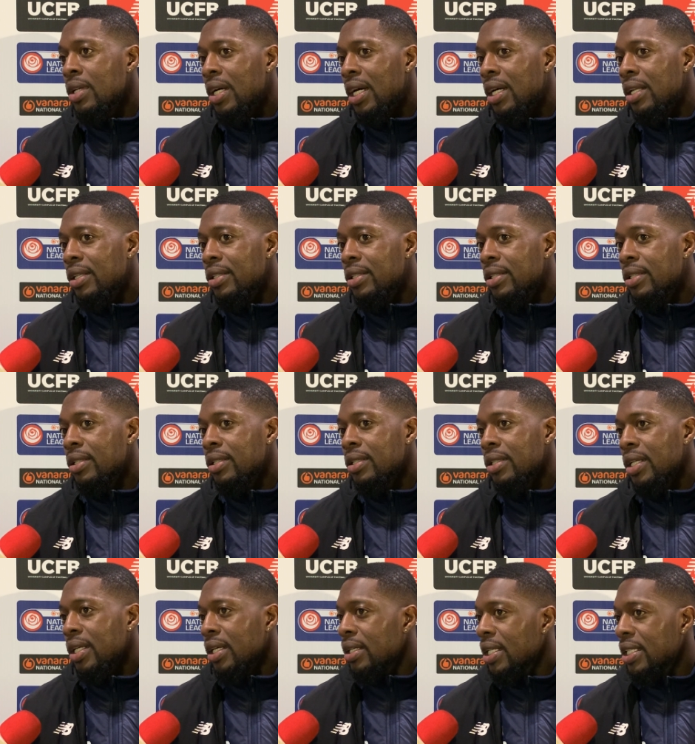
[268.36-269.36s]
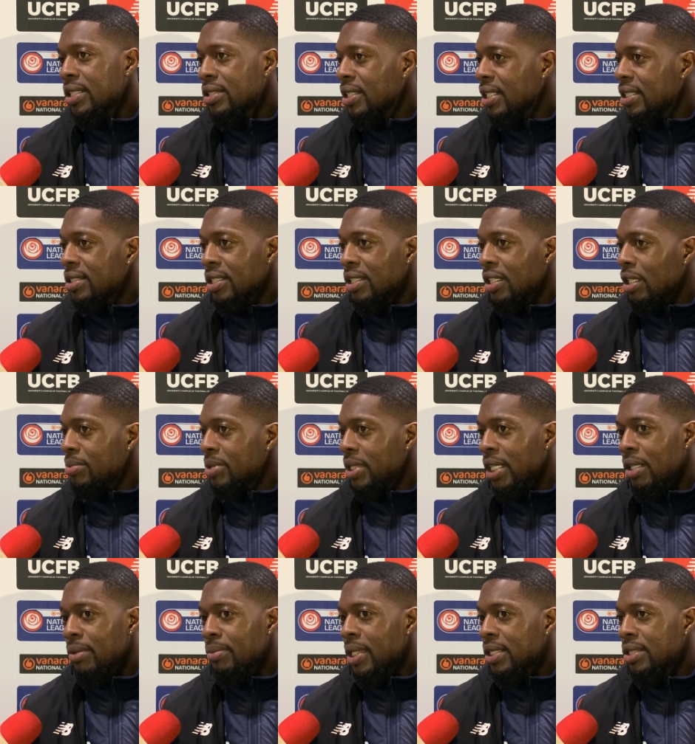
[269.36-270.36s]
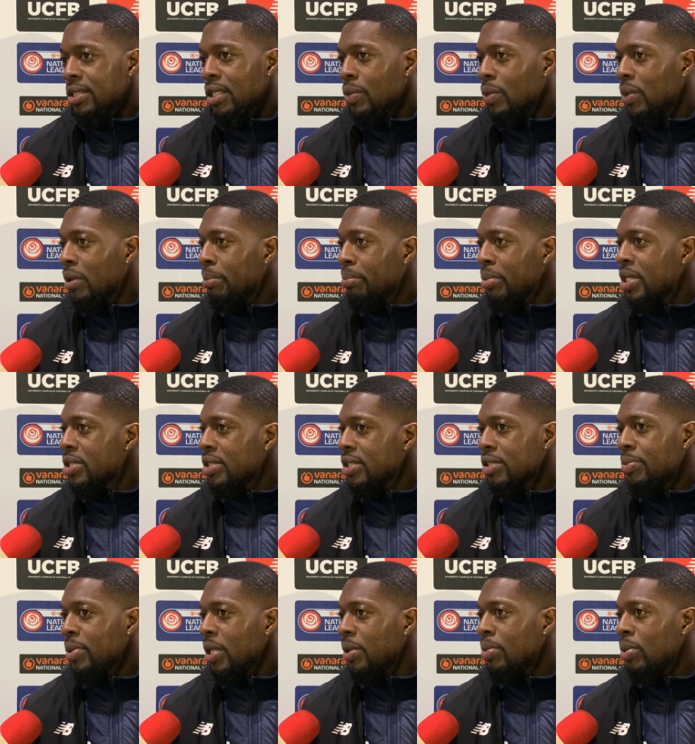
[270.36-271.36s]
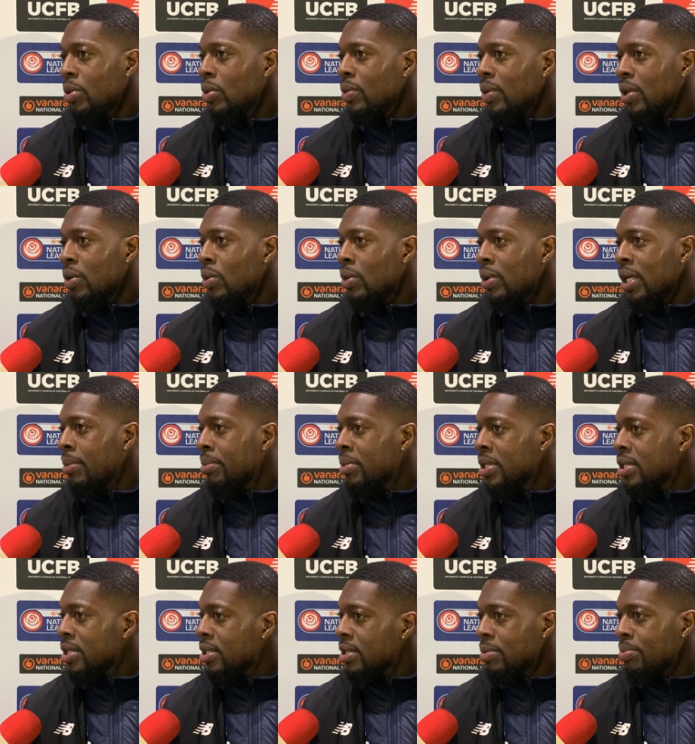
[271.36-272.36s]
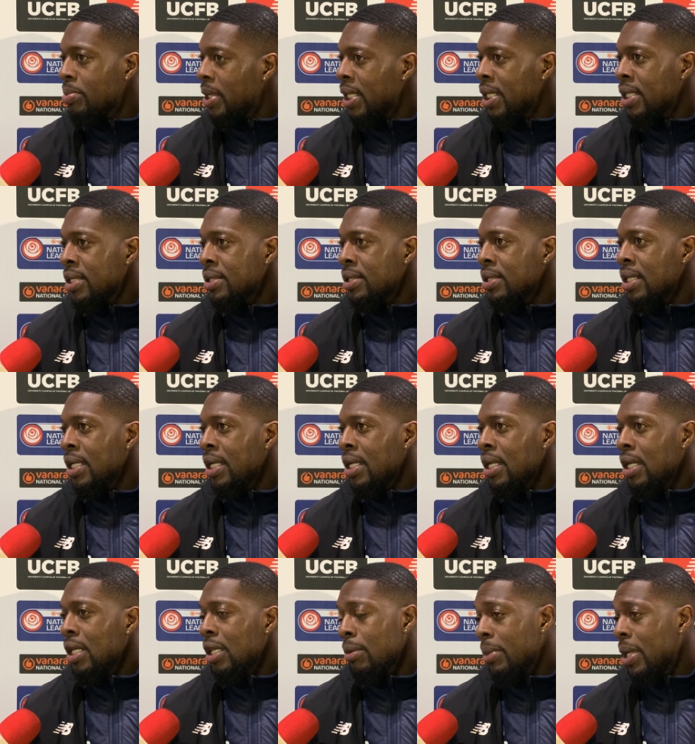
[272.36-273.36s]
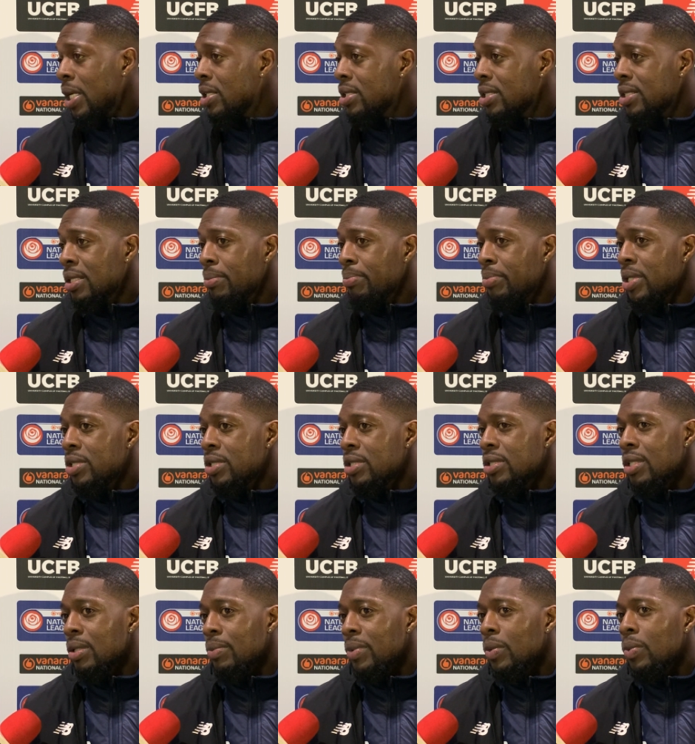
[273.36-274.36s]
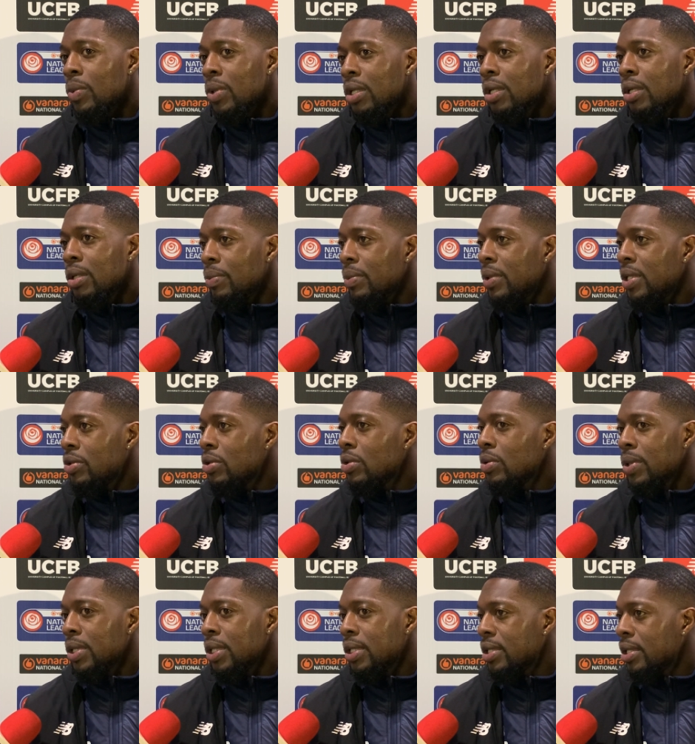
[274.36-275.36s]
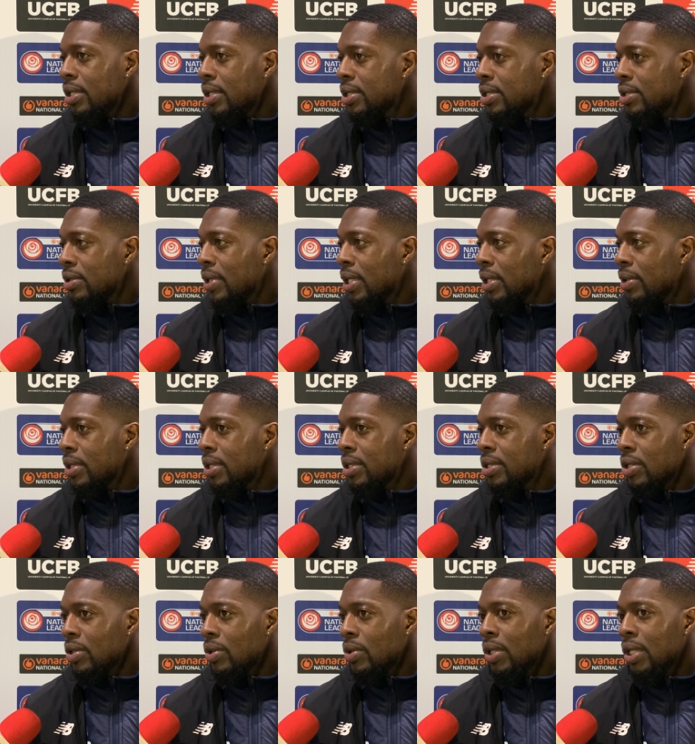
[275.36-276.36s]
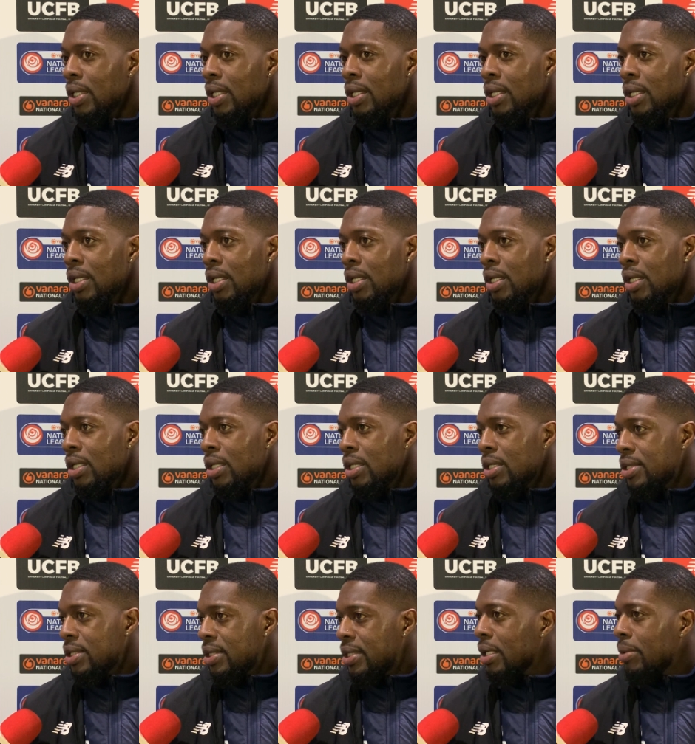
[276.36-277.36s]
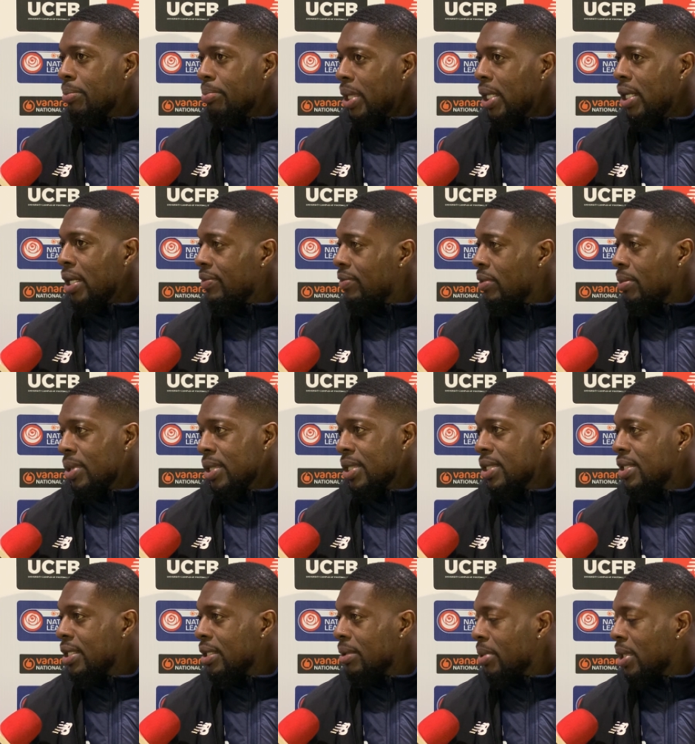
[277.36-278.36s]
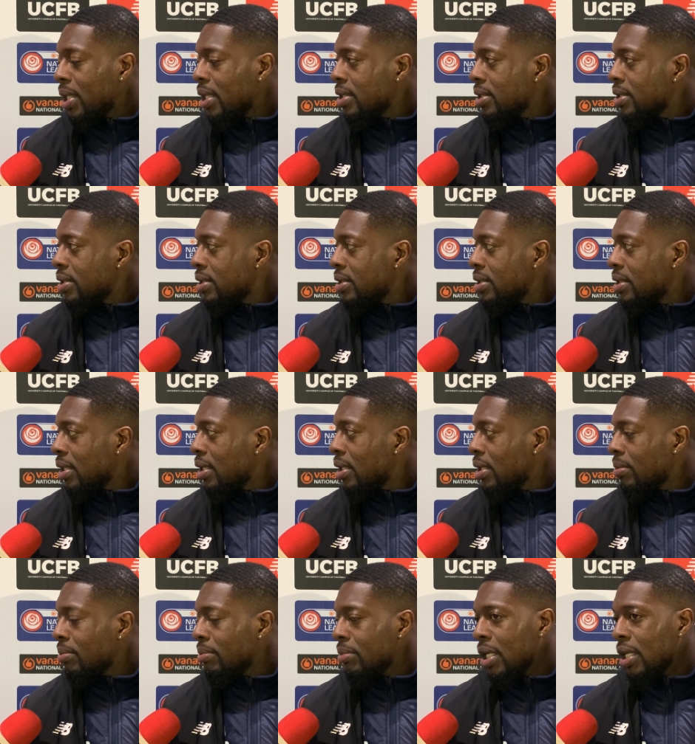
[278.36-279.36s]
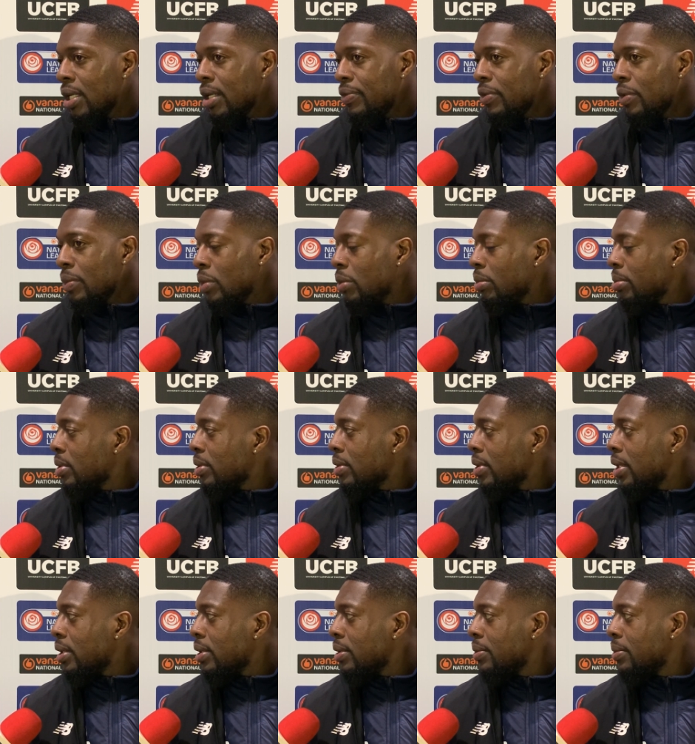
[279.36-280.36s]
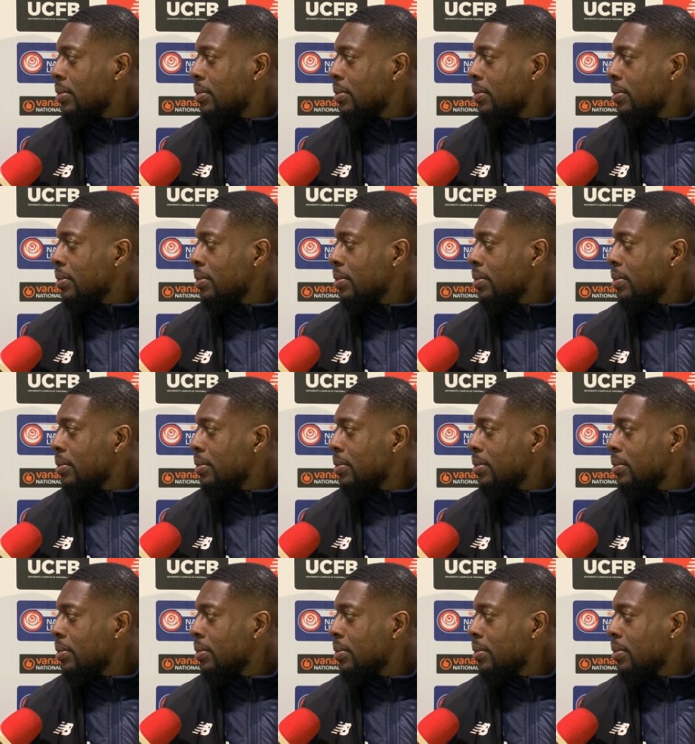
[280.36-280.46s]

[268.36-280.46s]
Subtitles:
And yeah, that's the club's aim. We're ambitious people. We're all ambitious players. The manager's ambitious, and we do want to turn this around. So stick by us, and I think we'll be all right.